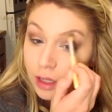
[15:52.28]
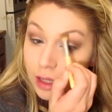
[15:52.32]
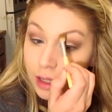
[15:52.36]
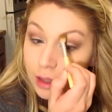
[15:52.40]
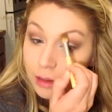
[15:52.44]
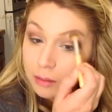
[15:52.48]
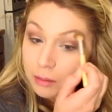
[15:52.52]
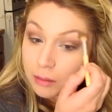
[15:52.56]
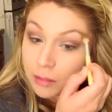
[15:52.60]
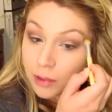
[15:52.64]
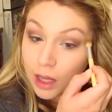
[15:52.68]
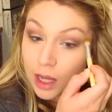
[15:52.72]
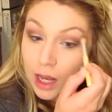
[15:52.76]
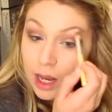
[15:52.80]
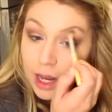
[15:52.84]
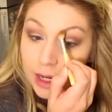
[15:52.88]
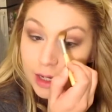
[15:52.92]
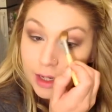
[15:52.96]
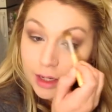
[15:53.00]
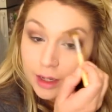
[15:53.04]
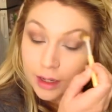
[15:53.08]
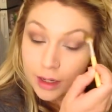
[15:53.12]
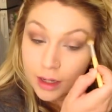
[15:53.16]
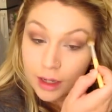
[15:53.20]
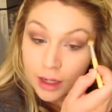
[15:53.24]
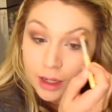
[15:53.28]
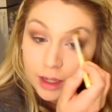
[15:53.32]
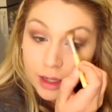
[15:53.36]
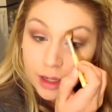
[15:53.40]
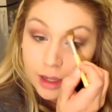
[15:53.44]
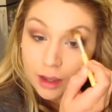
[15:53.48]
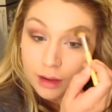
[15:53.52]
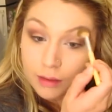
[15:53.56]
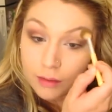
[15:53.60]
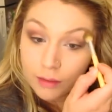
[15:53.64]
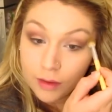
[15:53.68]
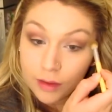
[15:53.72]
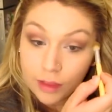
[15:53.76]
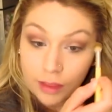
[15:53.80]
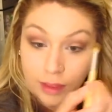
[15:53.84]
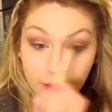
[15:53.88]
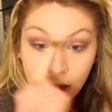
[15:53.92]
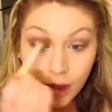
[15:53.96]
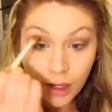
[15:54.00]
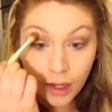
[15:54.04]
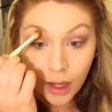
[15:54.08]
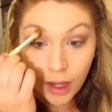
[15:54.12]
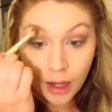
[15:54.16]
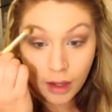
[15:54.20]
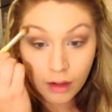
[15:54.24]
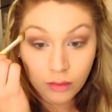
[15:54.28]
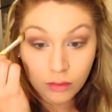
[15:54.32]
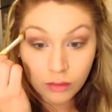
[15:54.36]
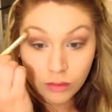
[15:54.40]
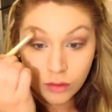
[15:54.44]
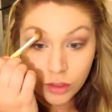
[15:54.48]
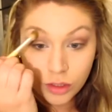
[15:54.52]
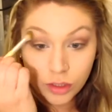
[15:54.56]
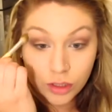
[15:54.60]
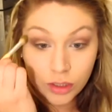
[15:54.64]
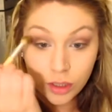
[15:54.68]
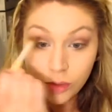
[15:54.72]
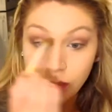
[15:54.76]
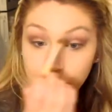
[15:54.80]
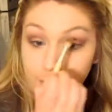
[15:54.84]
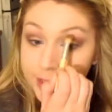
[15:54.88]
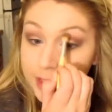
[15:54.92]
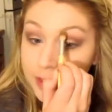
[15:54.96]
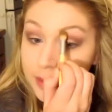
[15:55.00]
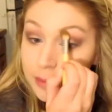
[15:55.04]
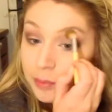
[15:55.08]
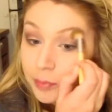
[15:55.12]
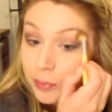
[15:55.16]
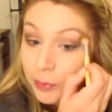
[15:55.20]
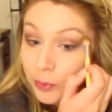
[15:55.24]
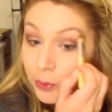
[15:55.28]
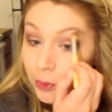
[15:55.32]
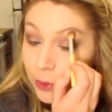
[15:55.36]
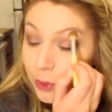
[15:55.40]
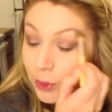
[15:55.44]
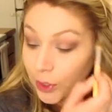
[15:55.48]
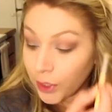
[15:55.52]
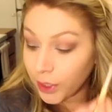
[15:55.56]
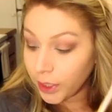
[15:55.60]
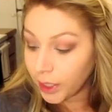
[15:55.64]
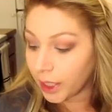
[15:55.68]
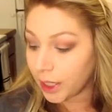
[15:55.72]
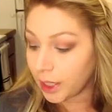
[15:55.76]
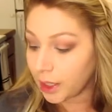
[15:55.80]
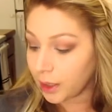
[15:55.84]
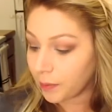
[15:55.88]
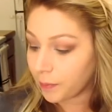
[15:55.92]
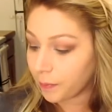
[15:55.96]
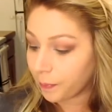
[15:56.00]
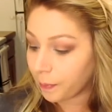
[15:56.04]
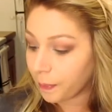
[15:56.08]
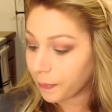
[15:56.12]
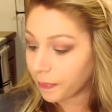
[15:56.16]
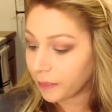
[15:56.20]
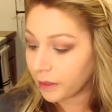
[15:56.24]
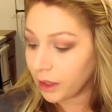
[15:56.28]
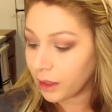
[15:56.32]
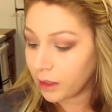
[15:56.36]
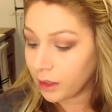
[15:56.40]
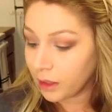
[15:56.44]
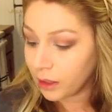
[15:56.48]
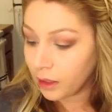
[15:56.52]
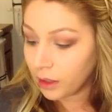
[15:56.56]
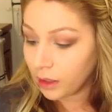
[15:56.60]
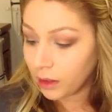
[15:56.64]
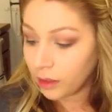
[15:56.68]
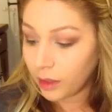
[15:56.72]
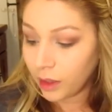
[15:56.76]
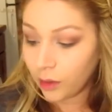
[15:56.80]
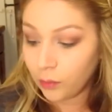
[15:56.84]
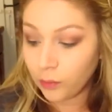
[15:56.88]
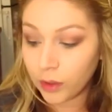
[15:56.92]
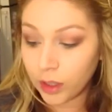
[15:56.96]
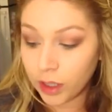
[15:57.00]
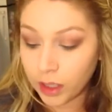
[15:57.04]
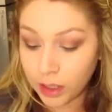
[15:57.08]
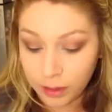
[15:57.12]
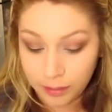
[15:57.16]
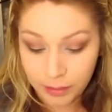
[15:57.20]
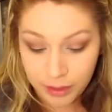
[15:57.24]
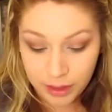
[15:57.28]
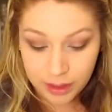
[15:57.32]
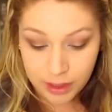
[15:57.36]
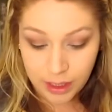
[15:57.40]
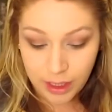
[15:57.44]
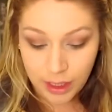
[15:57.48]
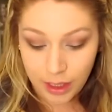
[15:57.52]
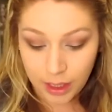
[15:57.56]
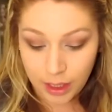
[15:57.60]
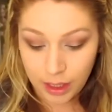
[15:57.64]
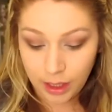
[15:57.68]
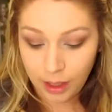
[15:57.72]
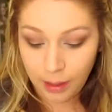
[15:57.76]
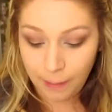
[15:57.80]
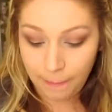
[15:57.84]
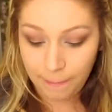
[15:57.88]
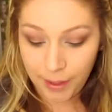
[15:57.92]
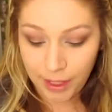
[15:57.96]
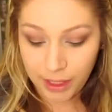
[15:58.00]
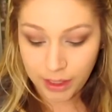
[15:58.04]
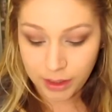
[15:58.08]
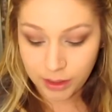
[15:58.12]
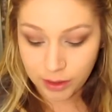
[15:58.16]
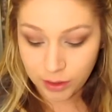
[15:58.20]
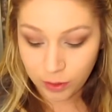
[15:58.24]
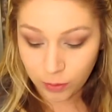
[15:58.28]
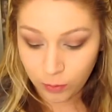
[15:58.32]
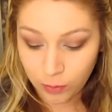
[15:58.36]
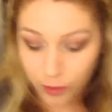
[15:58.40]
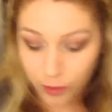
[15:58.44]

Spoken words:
And blending everything out so it's pretty. Then we're going to be taking a pencil